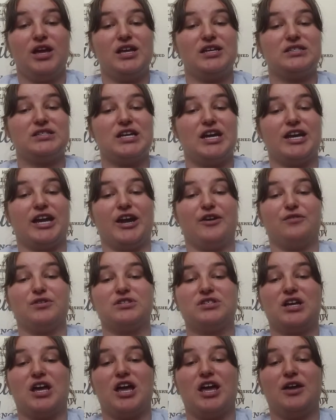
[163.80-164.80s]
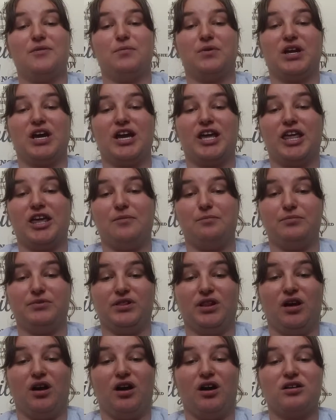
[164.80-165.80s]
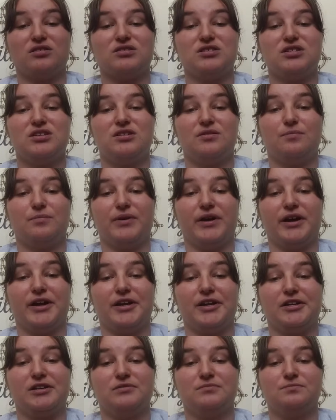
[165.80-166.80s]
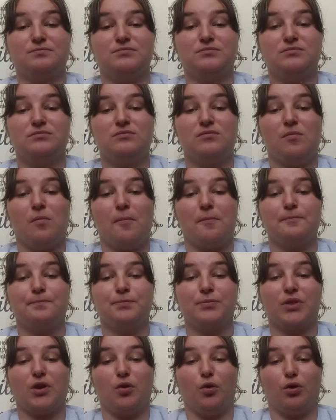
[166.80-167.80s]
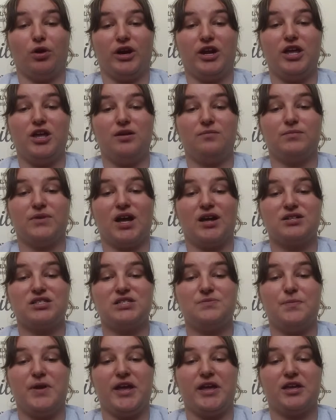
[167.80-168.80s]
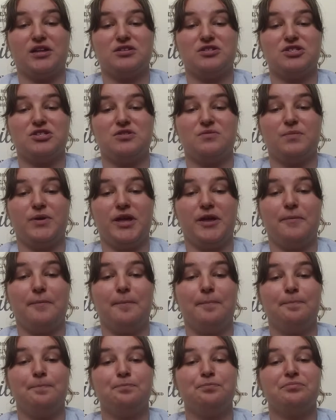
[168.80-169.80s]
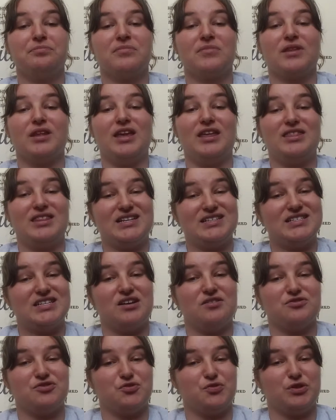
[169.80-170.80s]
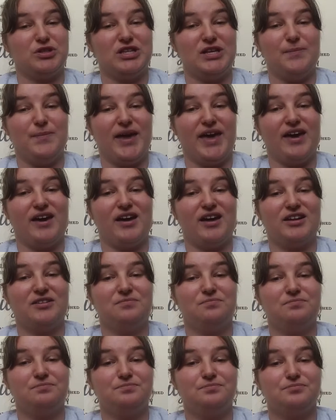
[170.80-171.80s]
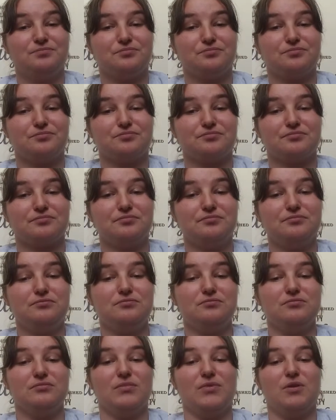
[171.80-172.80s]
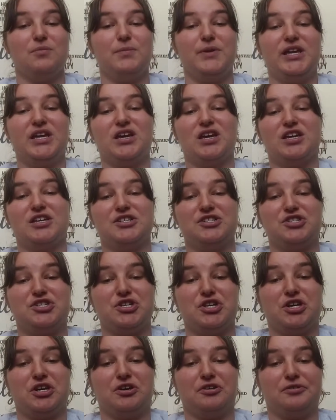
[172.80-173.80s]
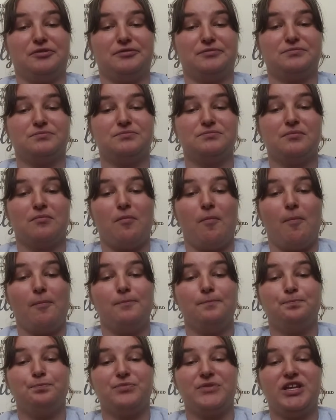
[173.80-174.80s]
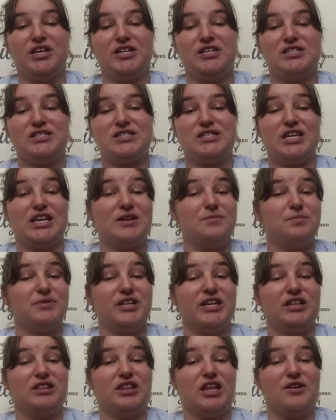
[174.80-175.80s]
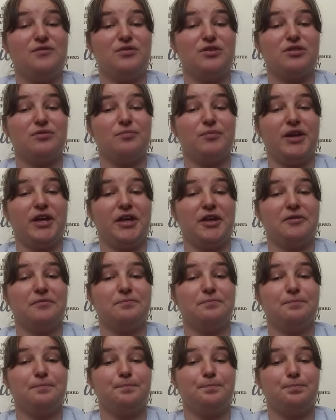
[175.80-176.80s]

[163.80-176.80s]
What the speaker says: It's like every time when I get blocked by him, or him not speaking to me, and this sounds really bad because, you know, he's deeply in love with me,